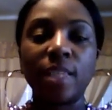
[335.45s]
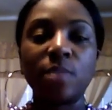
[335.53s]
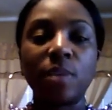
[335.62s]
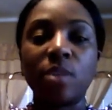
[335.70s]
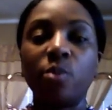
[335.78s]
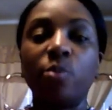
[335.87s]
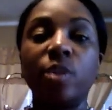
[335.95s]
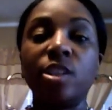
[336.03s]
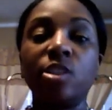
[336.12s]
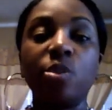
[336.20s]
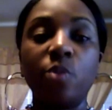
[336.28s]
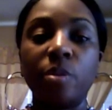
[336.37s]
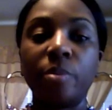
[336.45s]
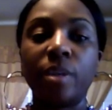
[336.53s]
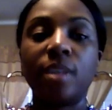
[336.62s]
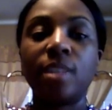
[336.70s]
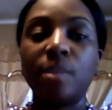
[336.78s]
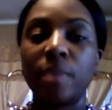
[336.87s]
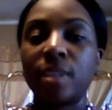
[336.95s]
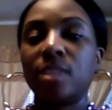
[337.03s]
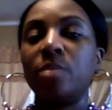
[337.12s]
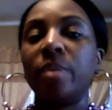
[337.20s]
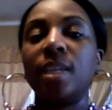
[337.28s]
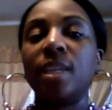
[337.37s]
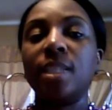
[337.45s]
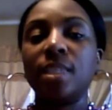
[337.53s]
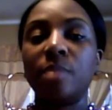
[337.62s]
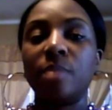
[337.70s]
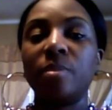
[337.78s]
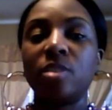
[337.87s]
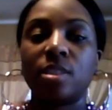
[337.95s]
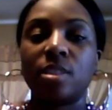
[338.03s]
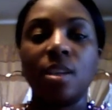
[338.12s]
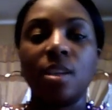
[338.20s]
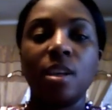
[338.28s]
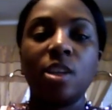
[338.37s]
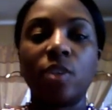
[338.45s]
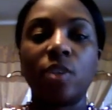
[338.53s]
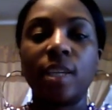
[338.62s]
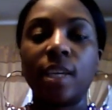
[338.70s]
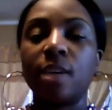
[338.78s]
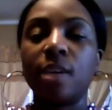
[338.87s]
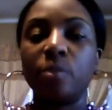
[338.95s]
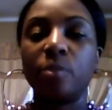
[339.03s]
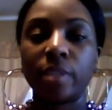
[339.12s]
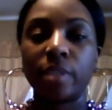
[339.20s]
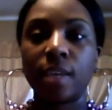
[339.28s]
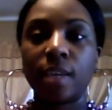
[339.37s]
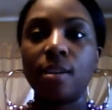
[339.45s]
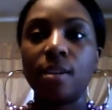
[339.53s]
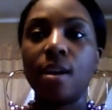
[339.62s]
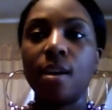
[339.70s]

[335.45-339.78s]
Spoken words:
That's why I don't rush to him, because he might still be in his sleep and just trying to get comfortable again.